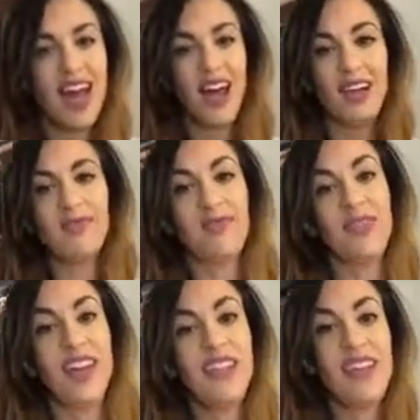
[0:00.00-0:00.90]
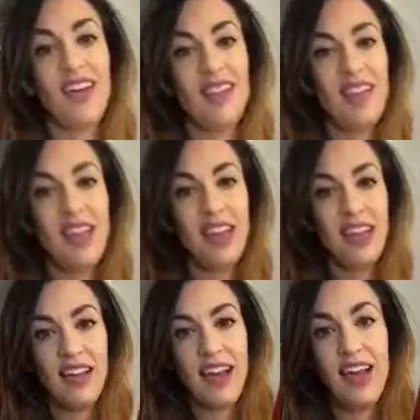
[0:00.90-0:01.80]
Then the other
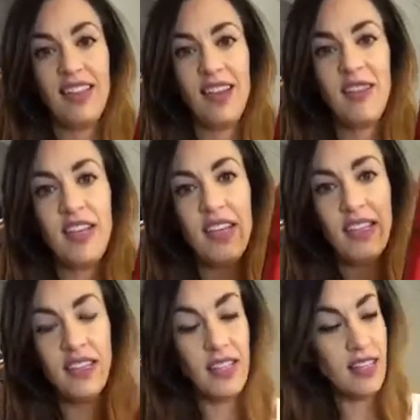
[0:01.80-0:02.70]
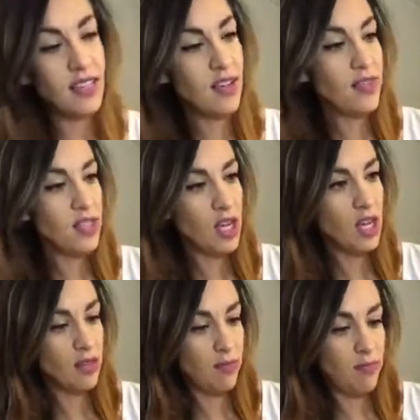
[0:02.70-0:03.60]
thing I love is this stuff. It's
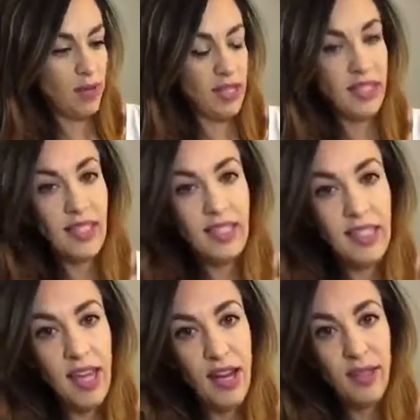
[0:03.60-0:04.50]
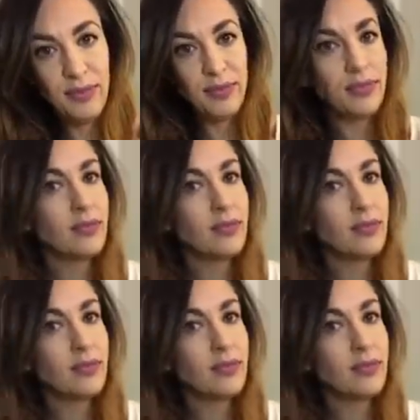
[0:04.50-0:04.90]
called Big Sexy Hair.